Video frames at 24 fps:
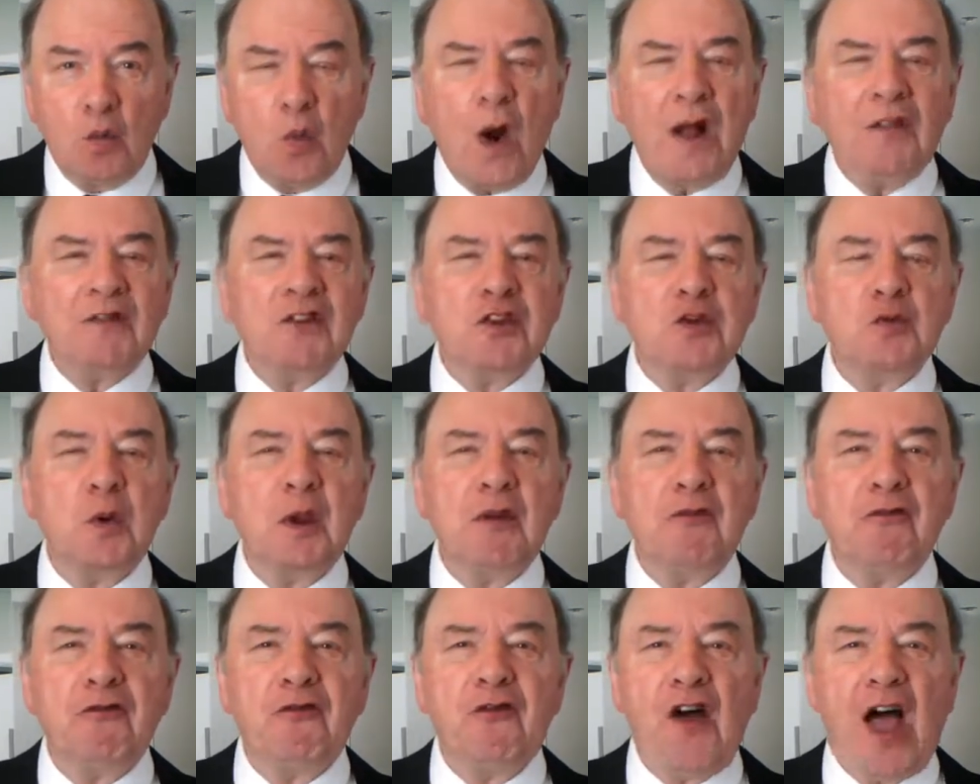Once
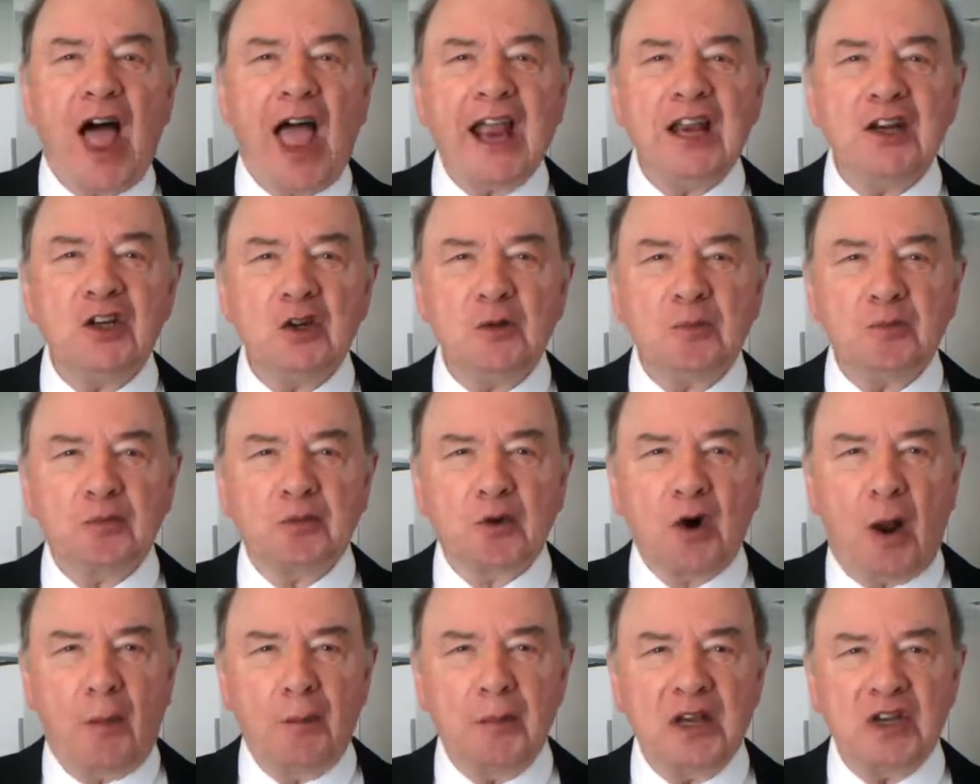we find a
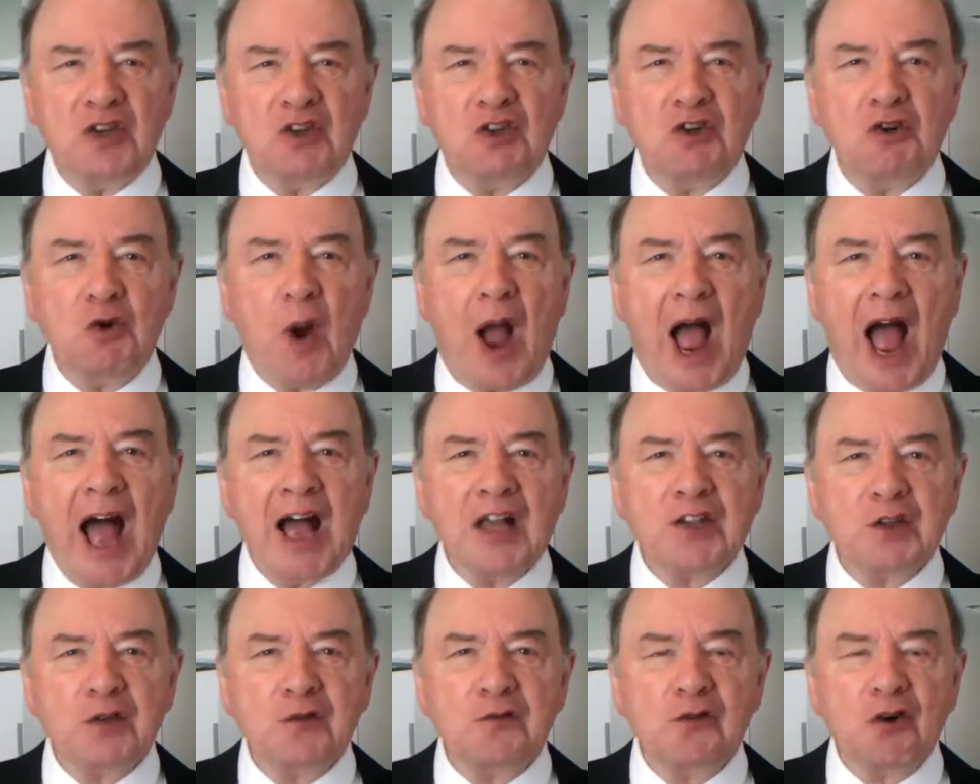promise to
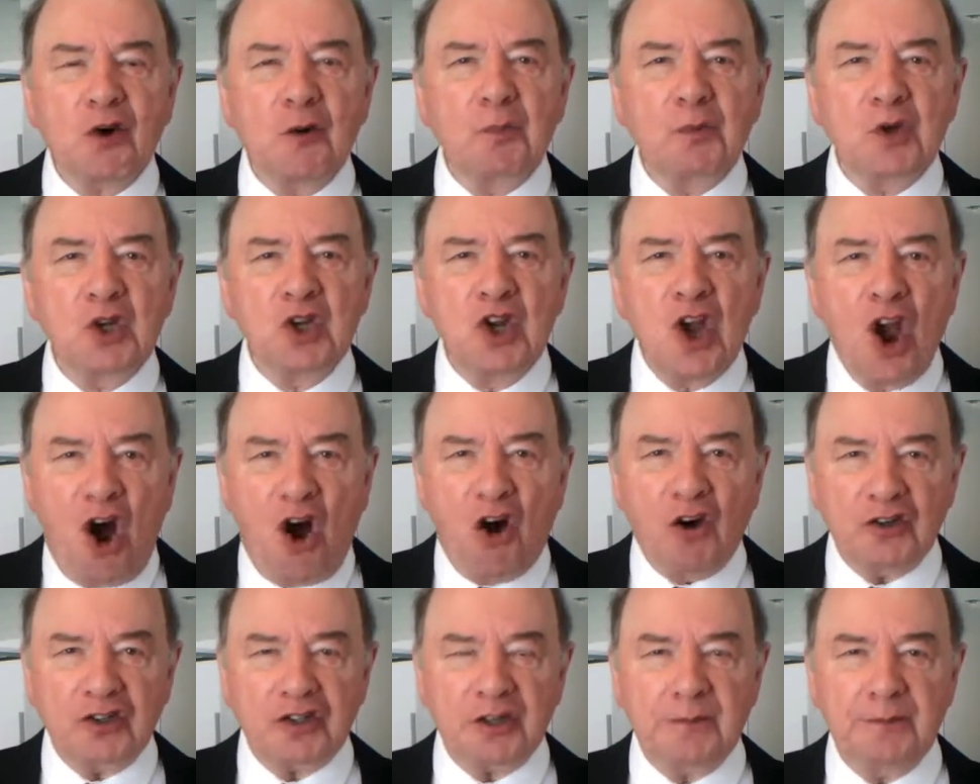us from
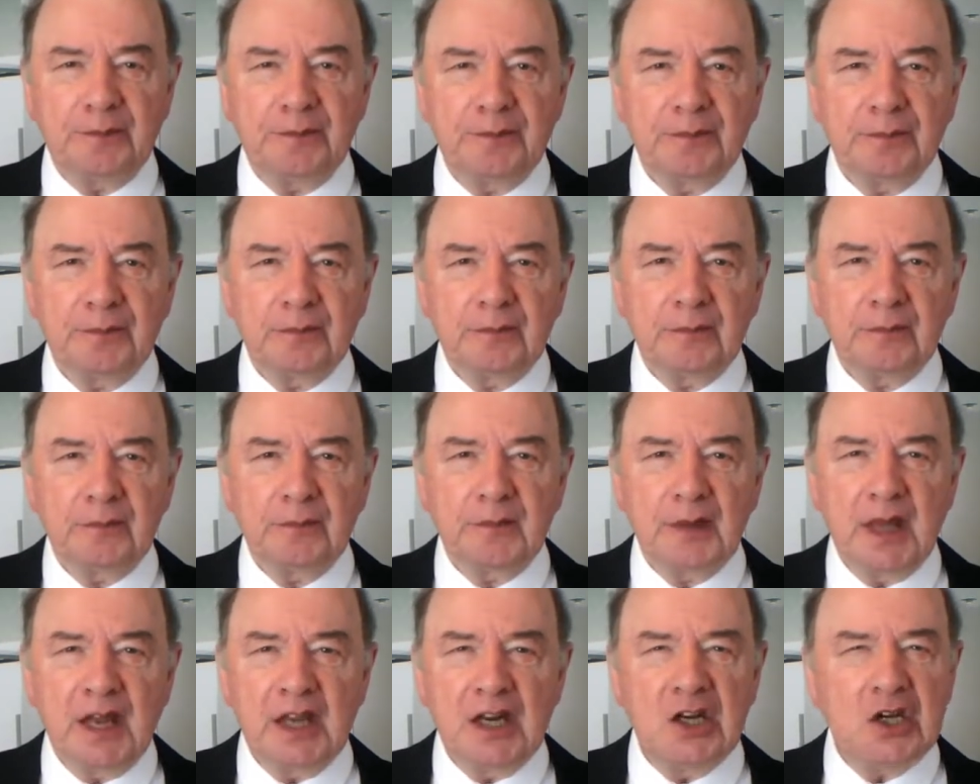God,
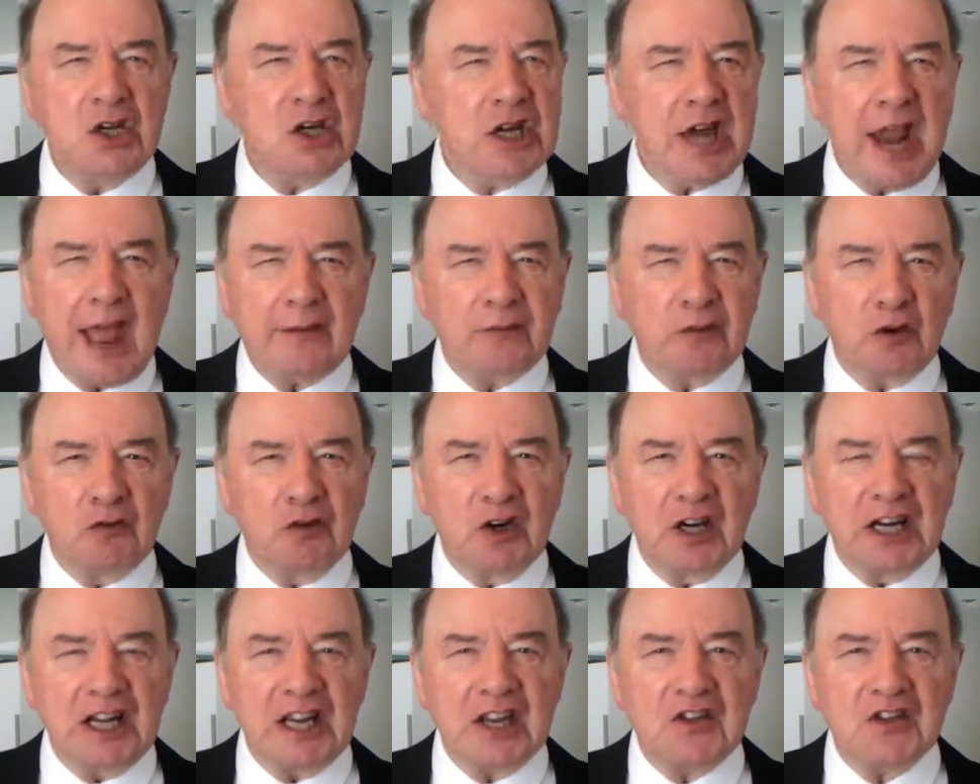never
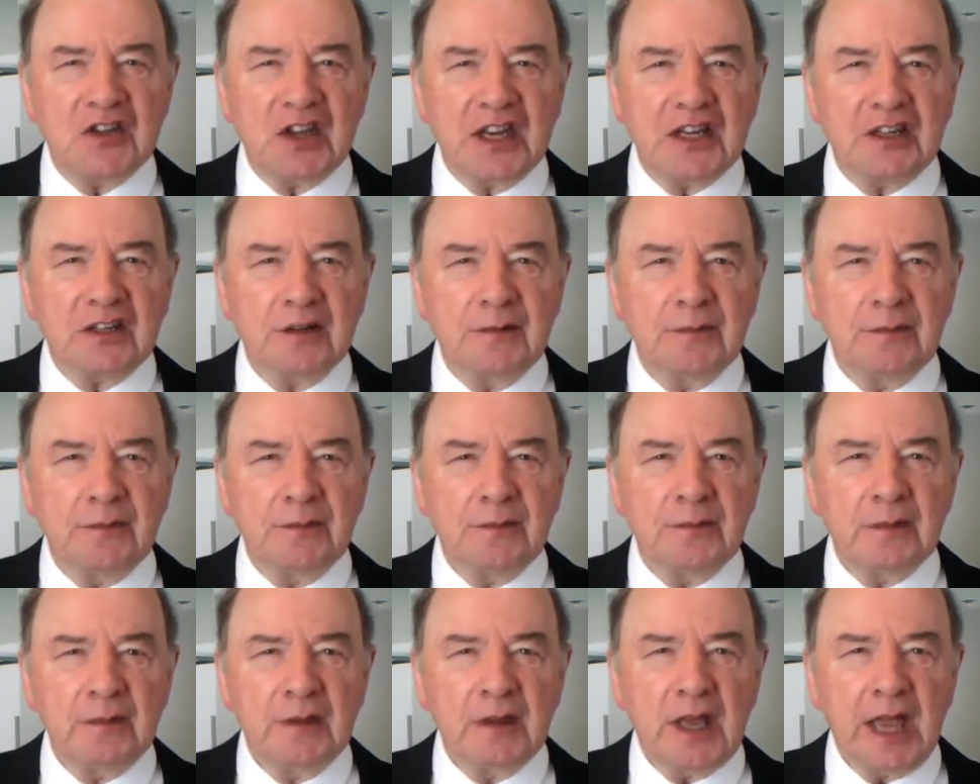release it,
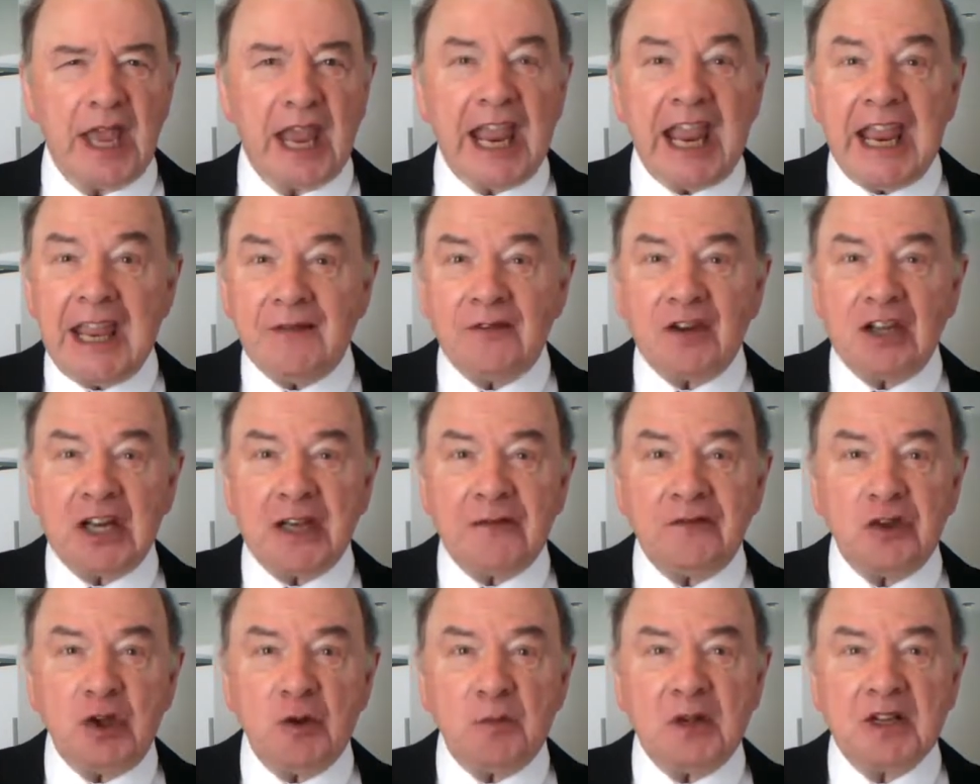
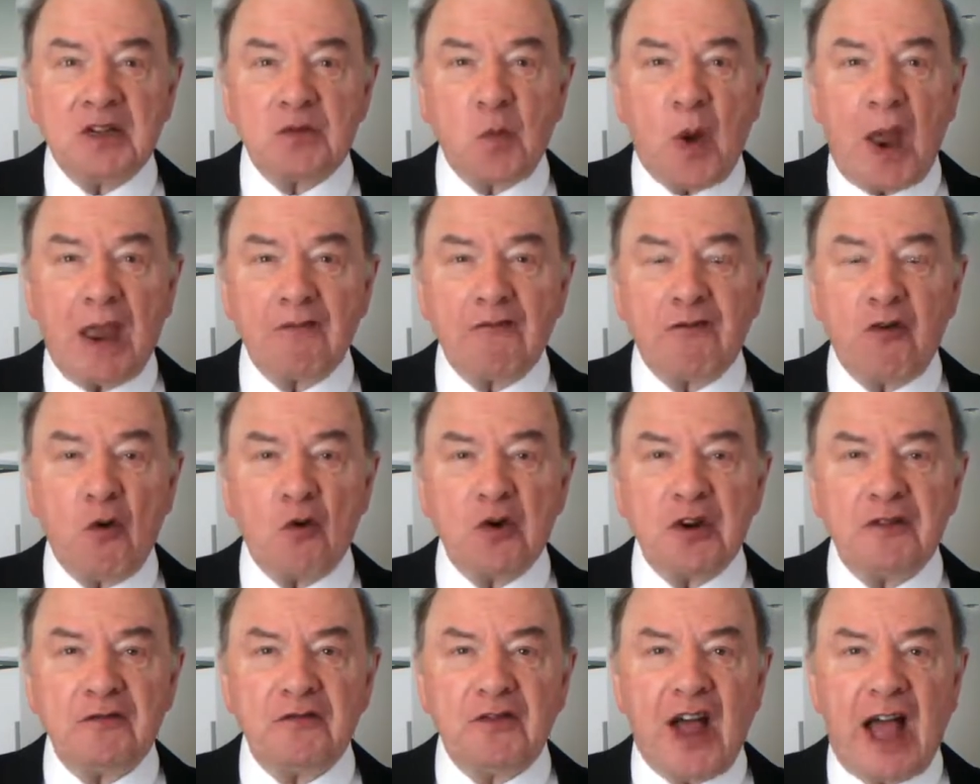even if you must wait
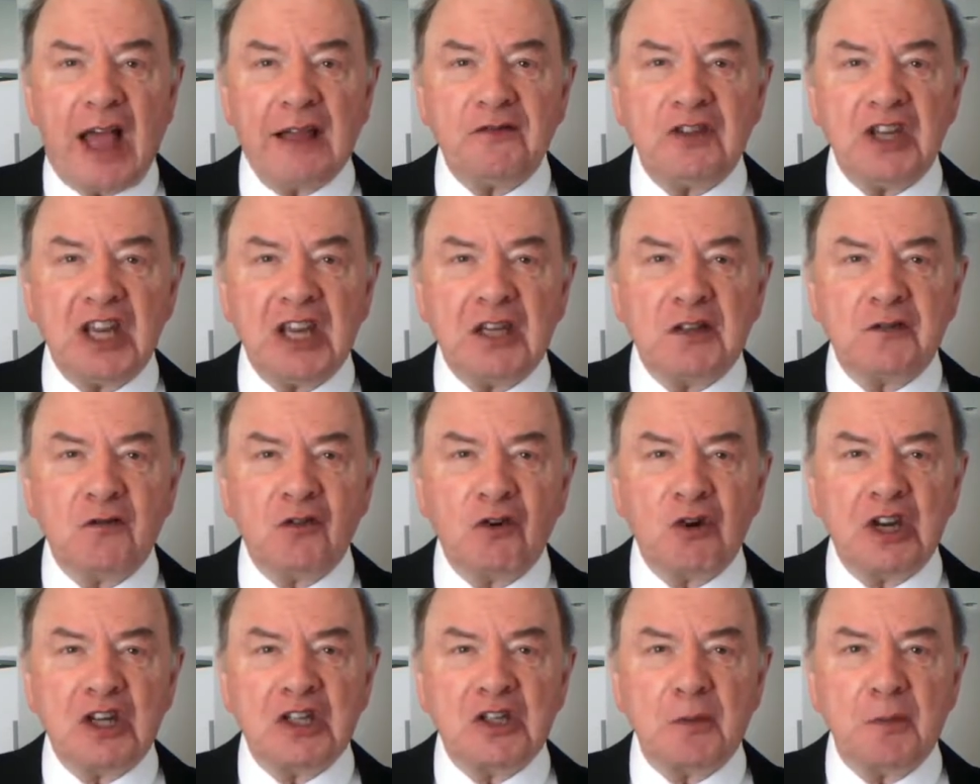45 years
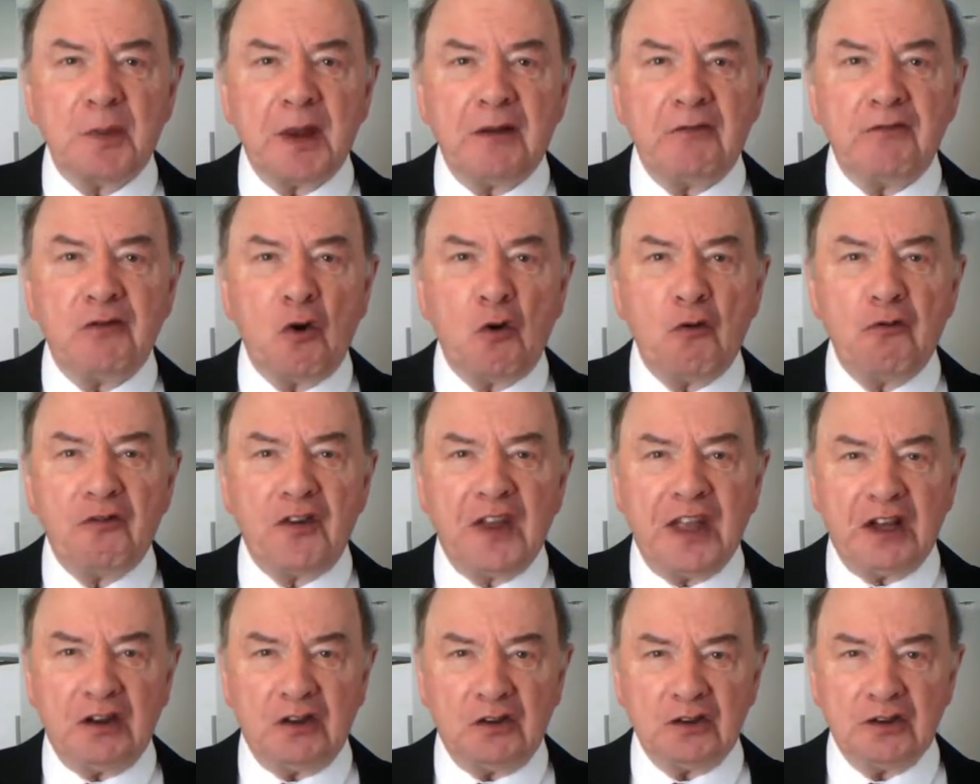for it to be
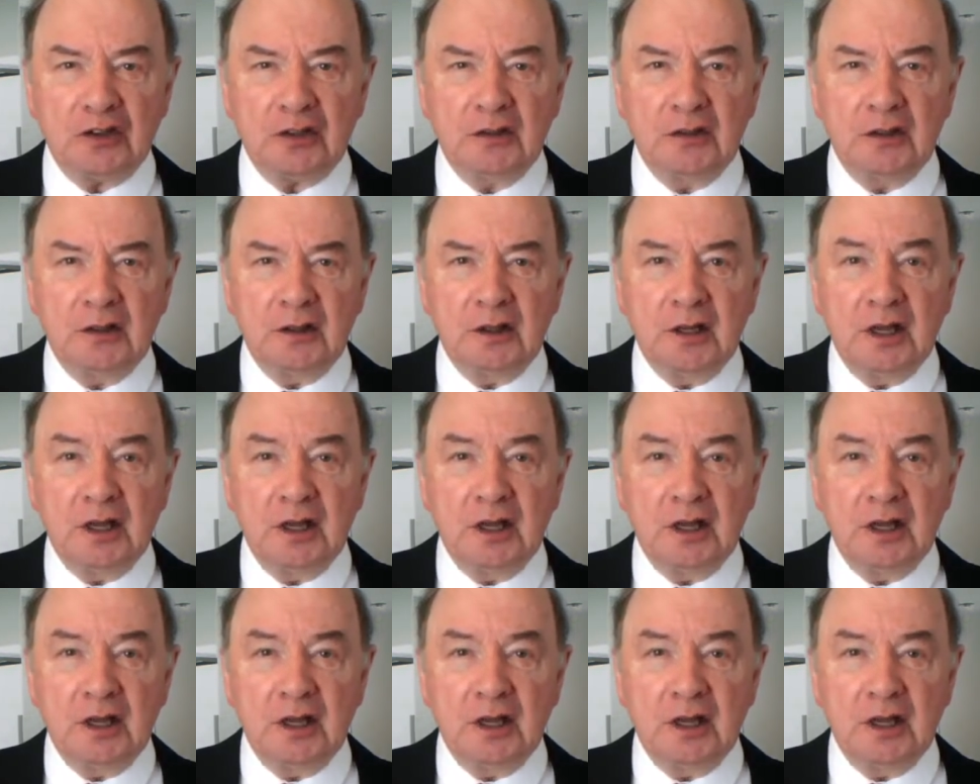fulfilled.